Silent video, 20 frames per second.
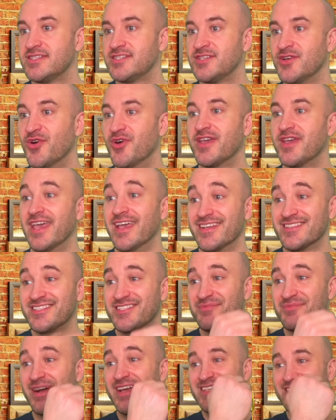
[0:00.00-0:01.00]
Talking
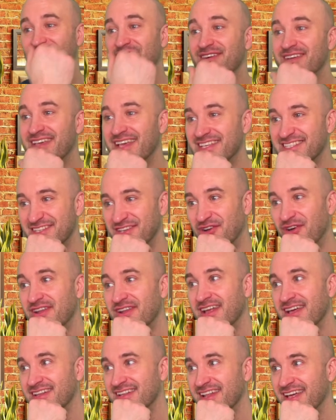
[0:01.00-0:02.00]
to my dog is not
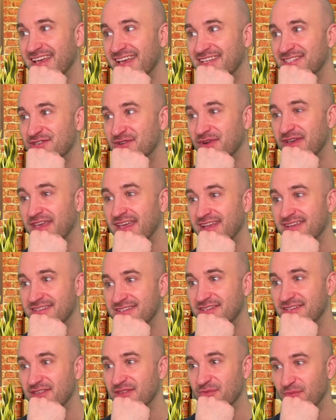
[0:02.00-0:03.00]
unlike talking
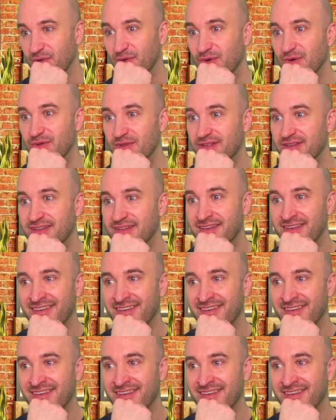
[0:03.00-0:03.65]
to the wall.